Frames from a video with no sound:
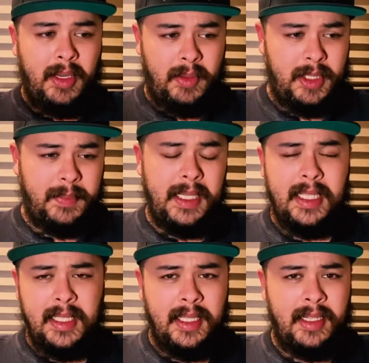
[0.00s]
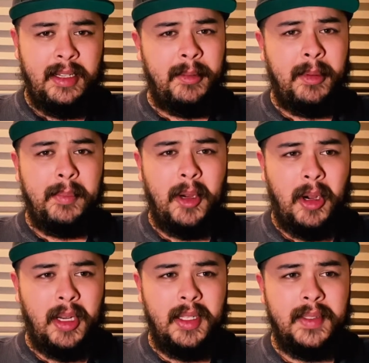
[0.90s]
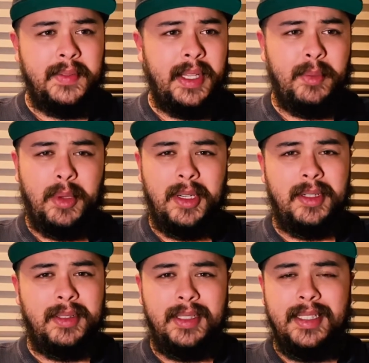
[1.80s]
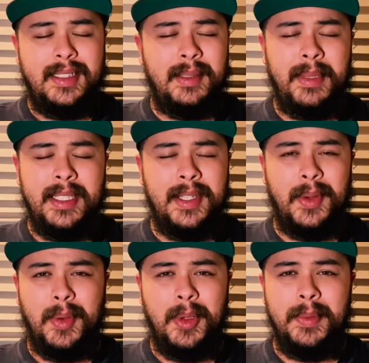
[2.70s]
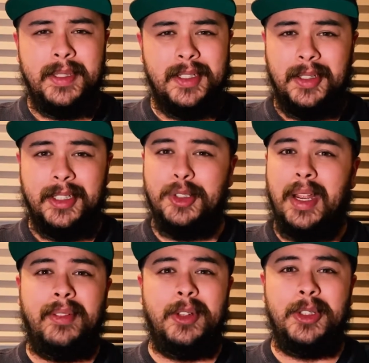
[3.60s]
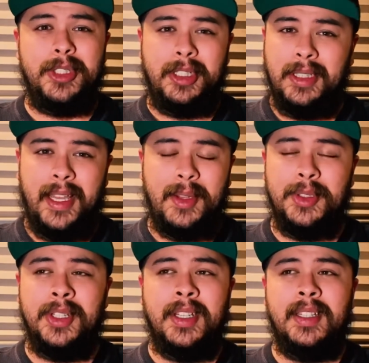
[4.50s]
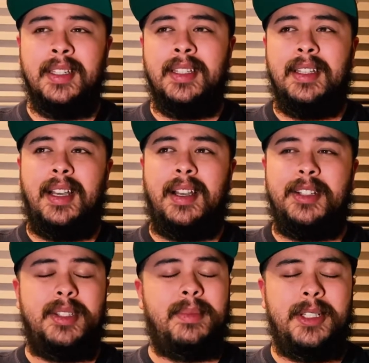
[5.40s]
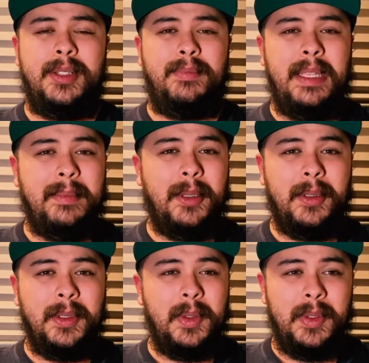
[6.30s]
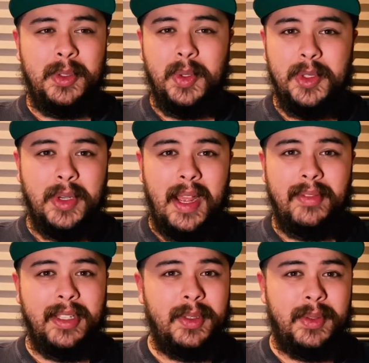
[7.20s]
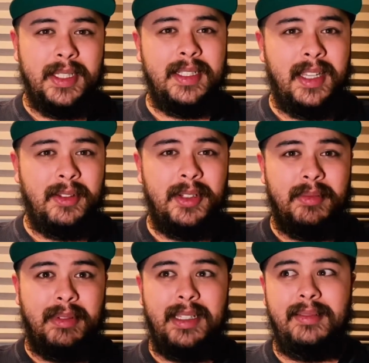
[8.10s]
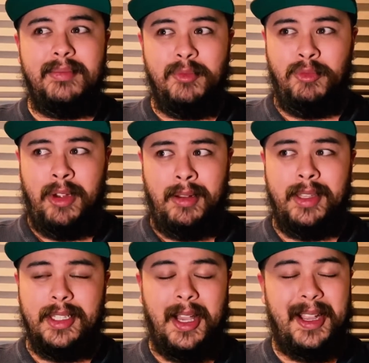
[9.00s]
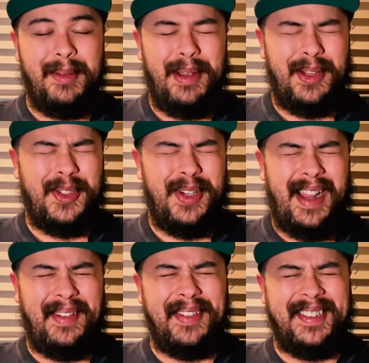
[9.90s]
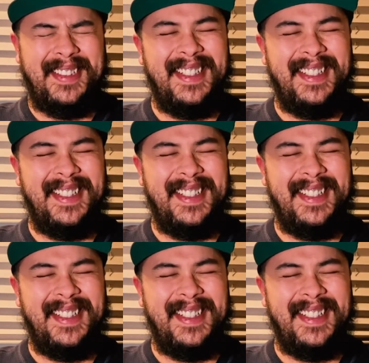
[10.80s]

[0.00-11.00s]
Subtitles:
speaking in and I'm a part of, and where it's an amazing group, it's called the Travelers Chill Lounge. Just a bunch of people who enjoy traveling, who get together, and we rarely talk about travel.